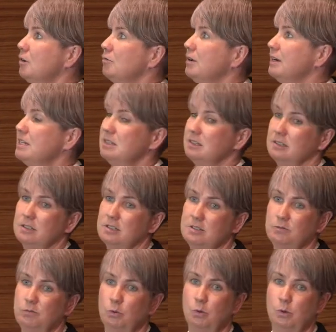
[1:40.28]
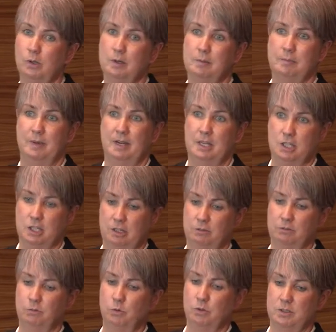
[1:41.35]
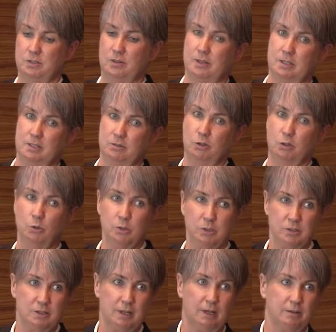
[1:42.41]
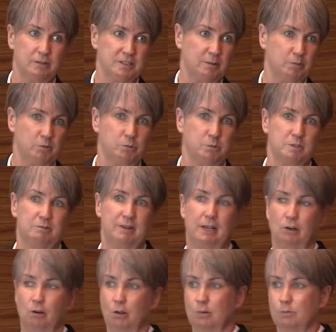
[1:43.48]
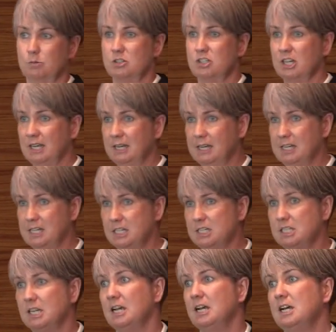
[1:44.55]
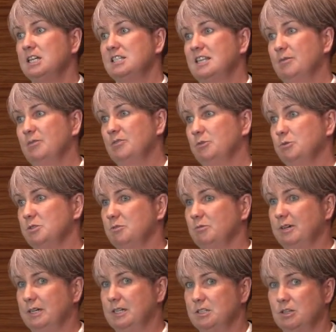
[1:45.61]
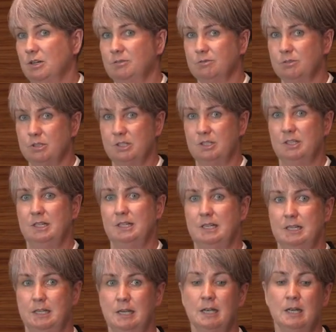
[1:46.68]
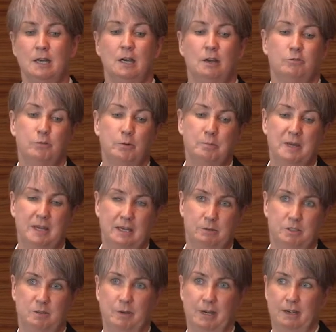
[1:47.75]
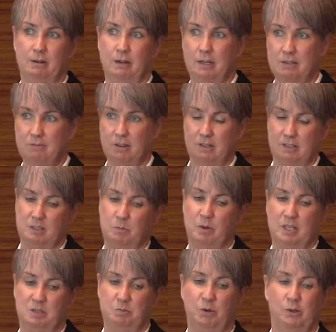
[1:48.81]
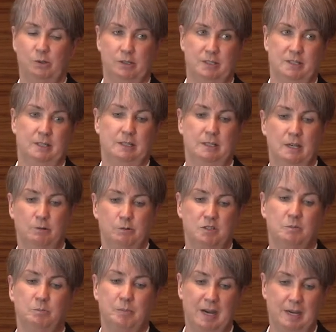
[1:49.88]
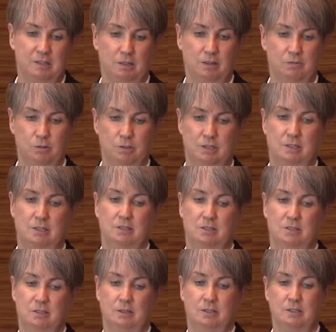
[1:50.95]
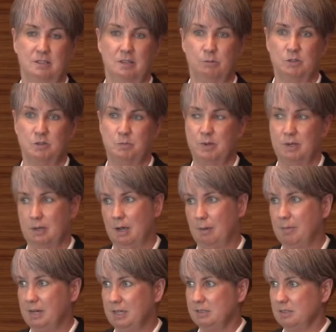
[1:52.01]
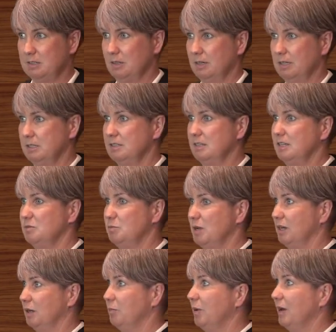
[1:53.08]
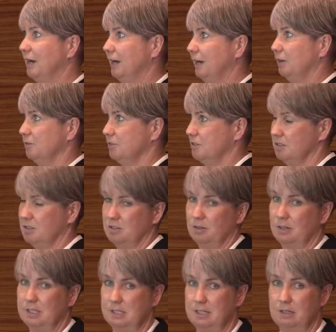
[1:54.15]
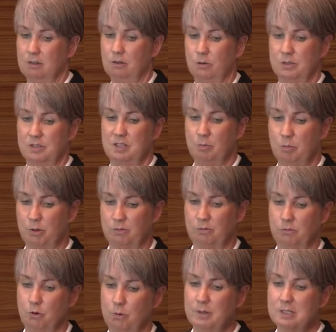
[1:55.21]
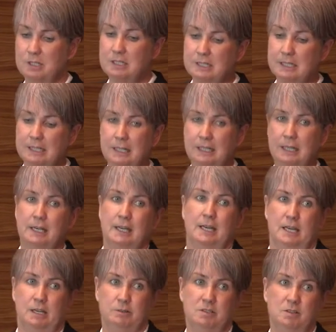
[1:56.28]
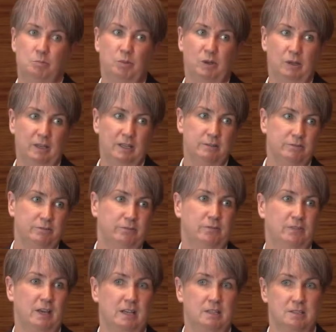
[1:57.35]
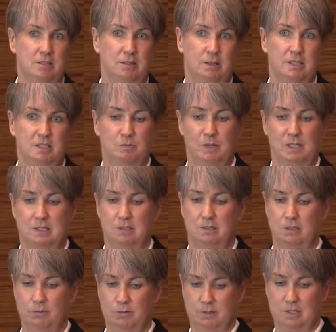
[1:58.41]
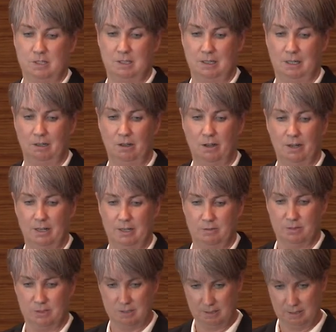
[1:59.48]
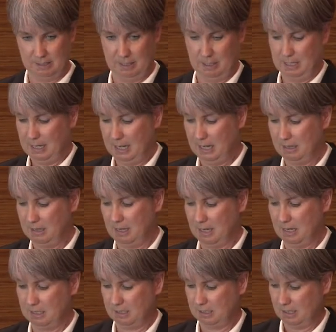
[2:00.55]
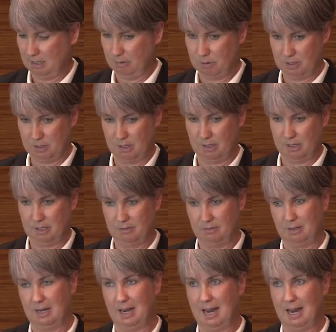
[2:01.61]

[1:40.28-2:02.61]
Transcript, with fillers: reasons for marching for science, of course. Uh, some of it was around global change, some of it was around diversity. For me, it was about evidence-based policy. It was about diversity in science. It was about science as being a part of society and not separate from it. It was a belief that science makes a difference in our lives and that it was kind of an